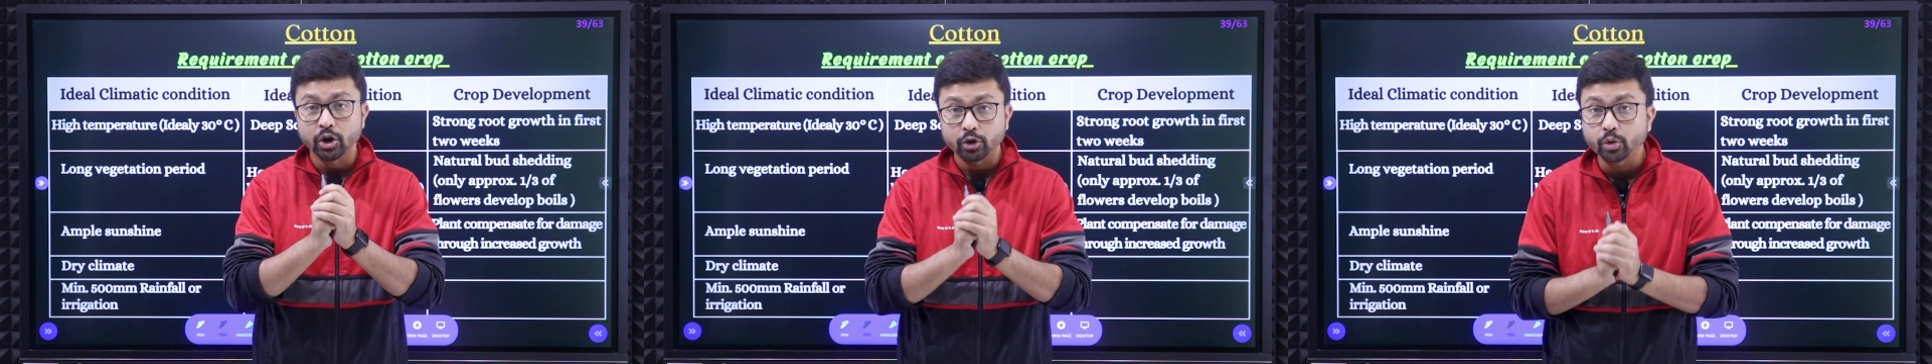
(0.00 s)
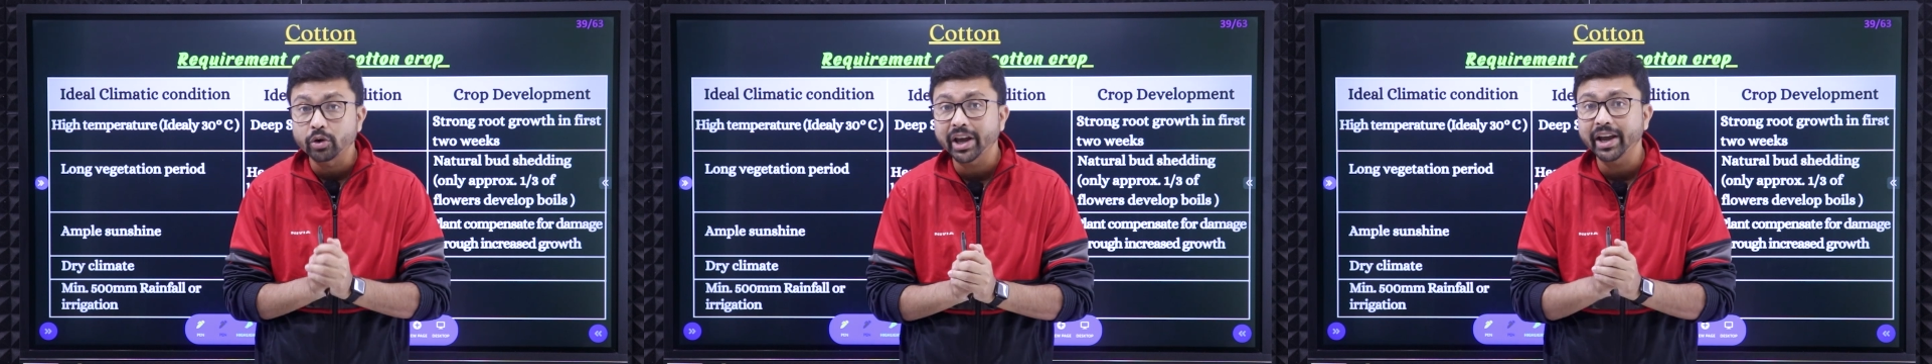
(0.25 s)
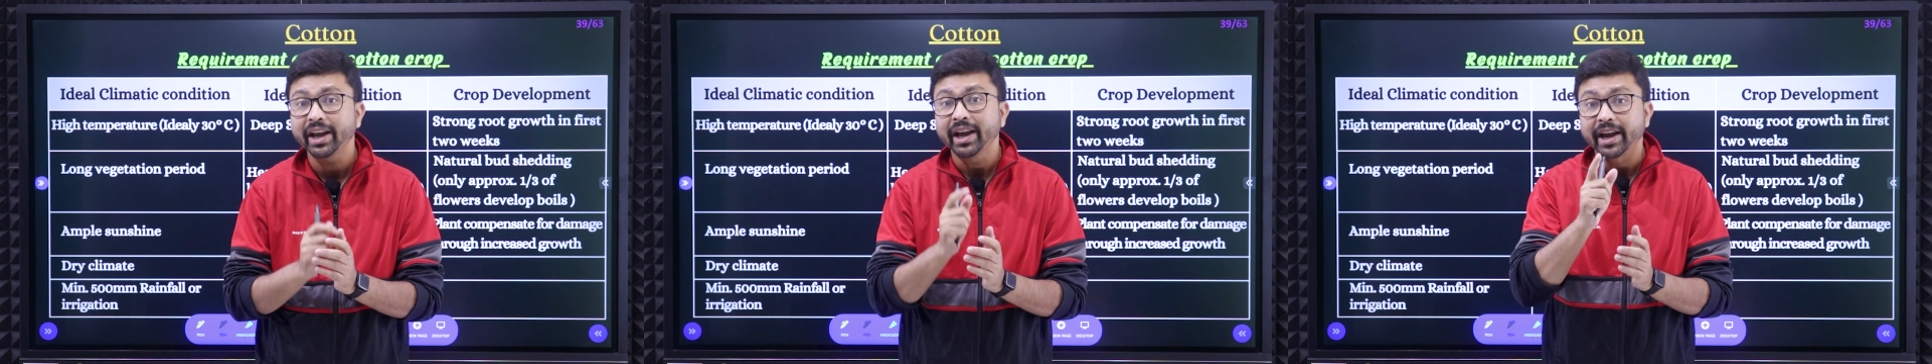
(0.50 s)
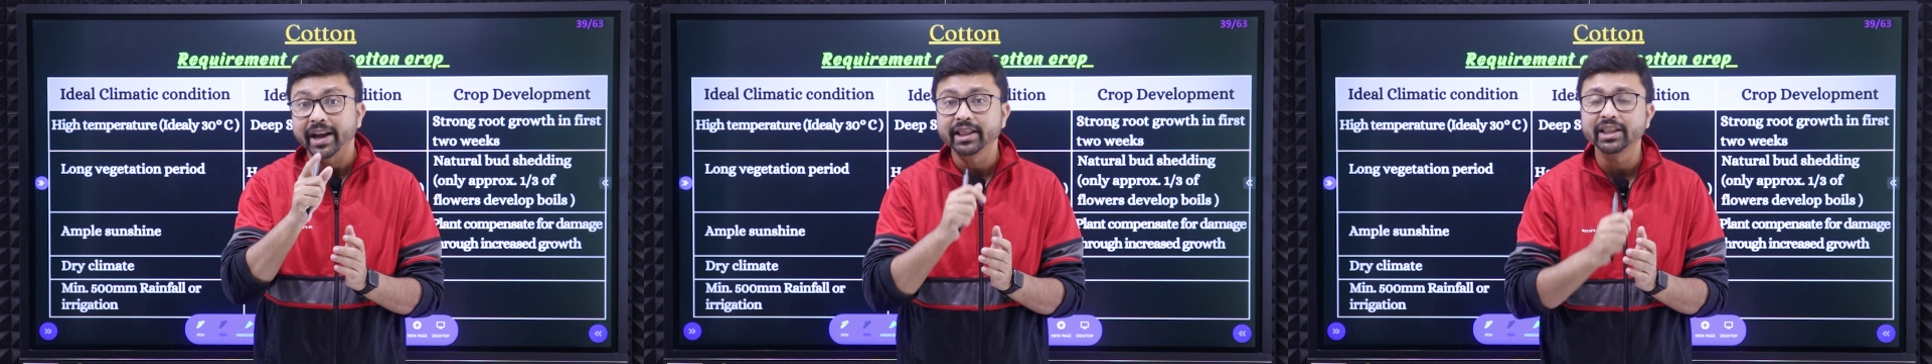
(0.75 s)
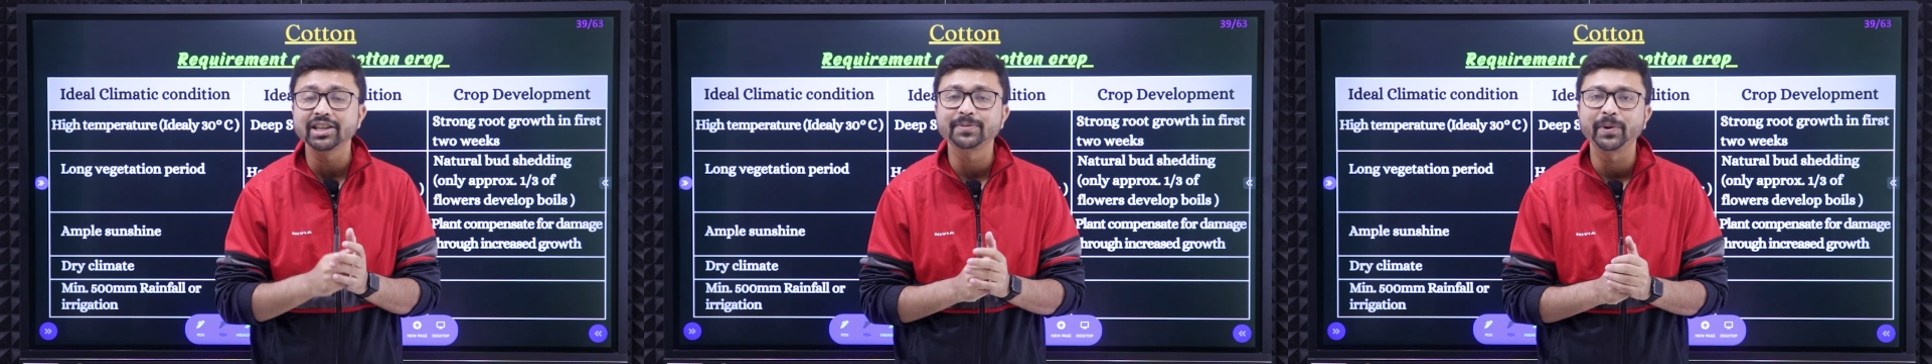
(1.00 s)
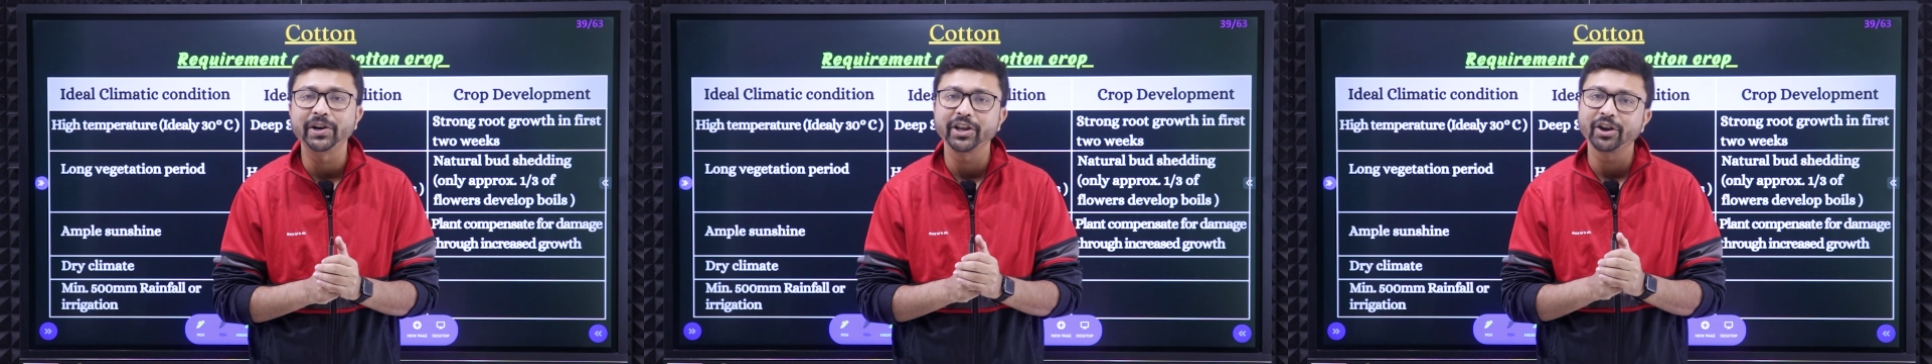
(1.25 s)
Today in this
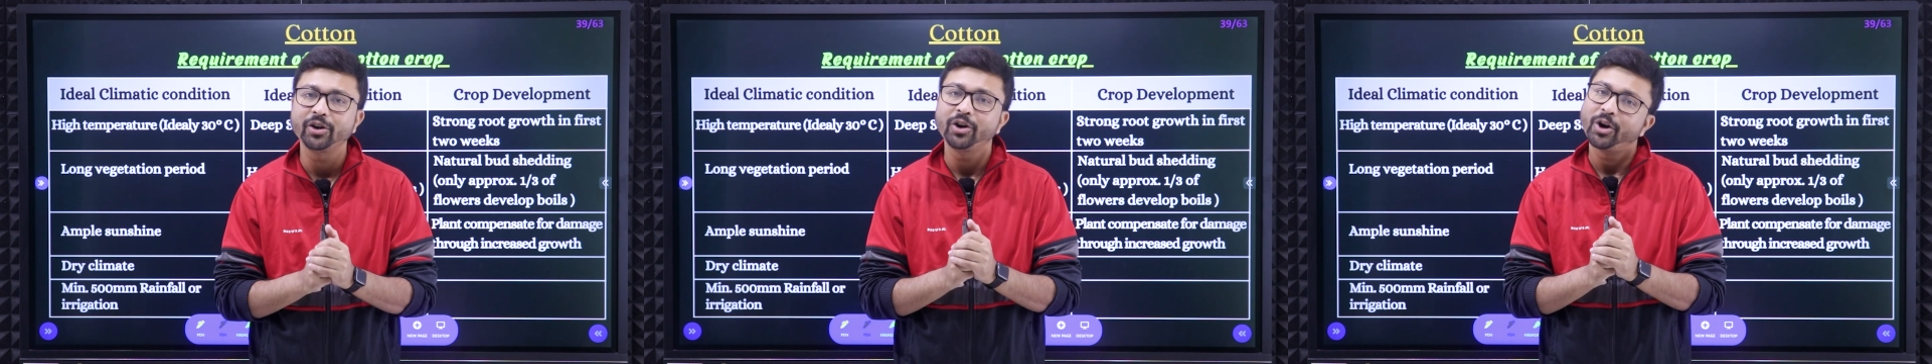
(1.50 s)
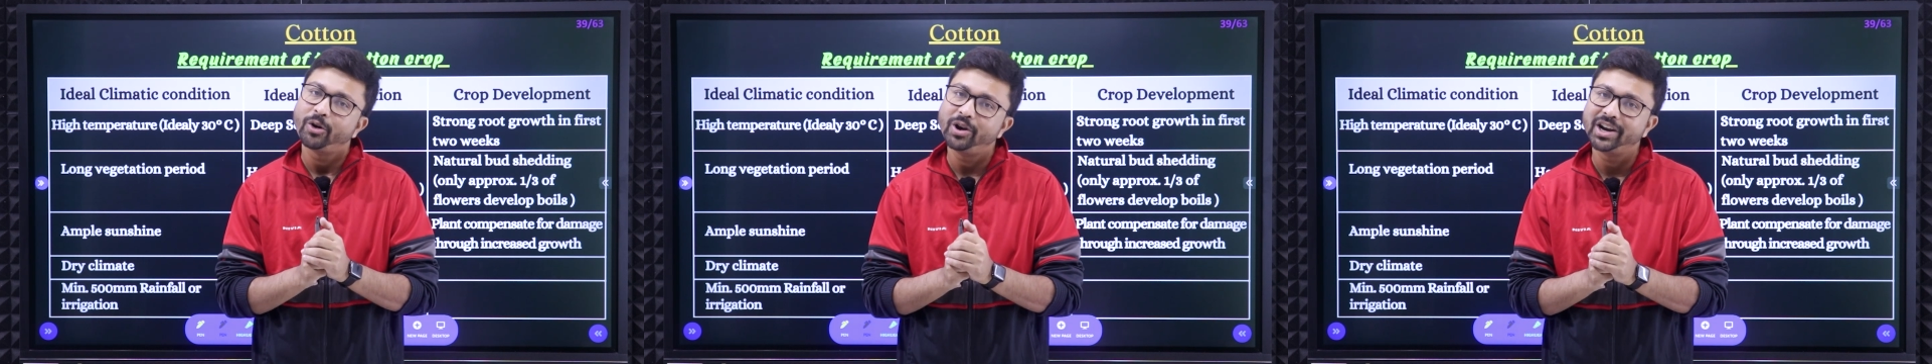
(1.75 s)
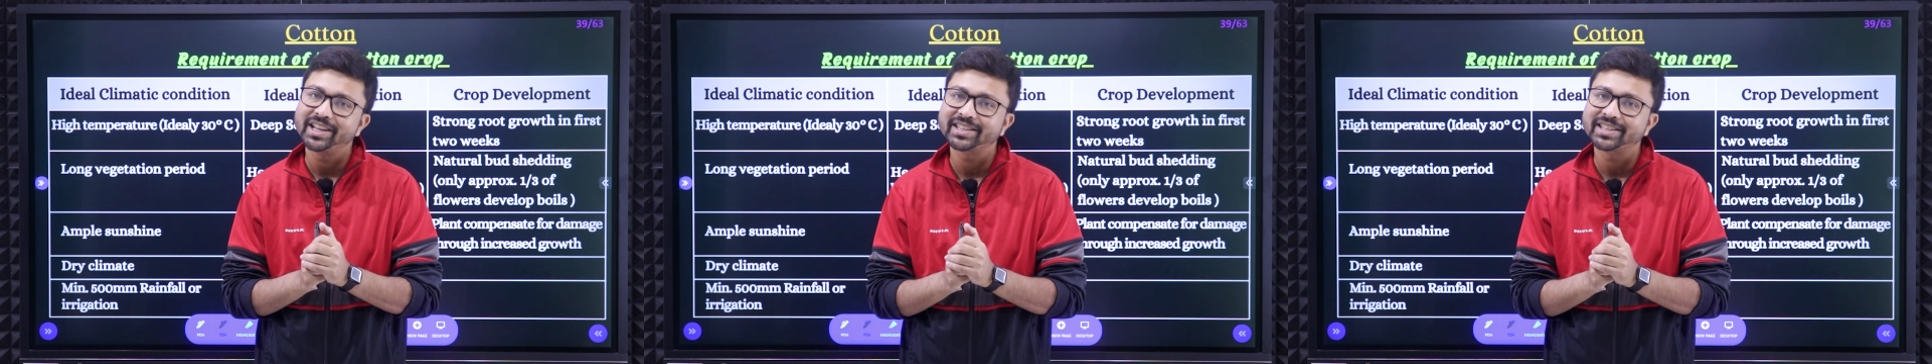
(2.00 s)
video we will